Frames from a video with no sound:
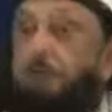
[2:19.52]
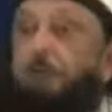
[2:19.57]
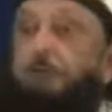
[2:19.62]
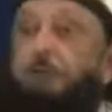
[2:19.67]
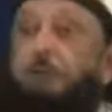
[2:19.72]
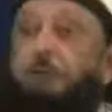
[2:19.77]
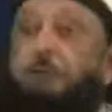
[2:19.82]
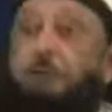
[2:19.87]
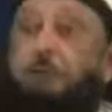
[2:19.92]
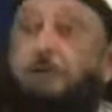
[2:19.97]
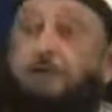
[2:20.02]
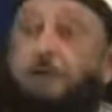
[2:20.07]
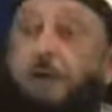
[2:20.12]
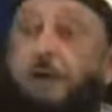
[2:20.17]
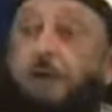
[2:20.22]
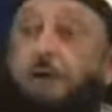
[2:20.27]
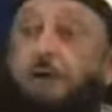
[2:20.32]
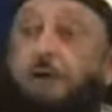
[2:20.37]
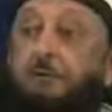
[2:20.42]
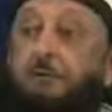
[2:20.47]
And so
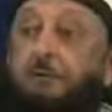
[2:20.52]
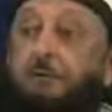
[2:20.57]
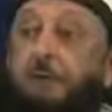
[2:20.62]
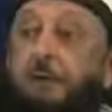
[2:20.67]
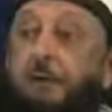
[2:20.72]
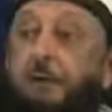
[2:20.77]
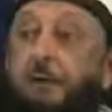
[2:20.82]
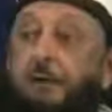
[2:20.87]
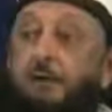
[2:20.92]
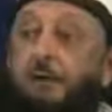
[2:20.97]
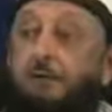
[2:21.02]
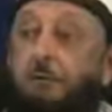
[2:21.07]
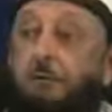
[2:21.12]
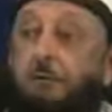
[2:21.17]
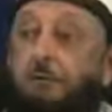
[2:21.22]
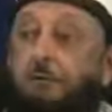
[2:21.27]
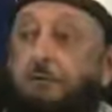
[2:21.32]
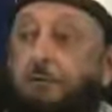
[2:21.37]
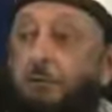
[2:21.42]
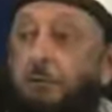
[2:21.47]
Dajjal today
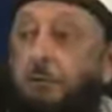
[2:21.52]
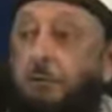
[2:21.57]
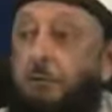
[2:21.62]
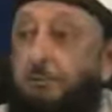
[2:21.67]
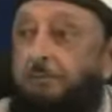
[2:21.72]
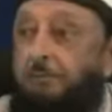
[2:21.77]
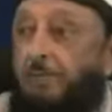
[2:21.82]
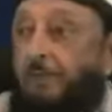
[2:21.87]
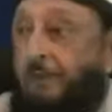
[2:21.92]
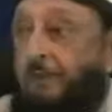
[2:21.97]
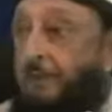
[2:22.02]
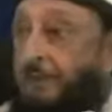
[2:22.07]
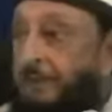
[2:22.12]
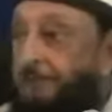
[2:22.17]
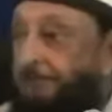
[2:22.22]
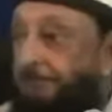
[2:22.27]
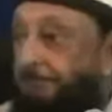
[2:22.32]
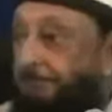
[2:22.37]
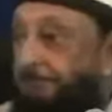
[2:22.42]
controls the world of money.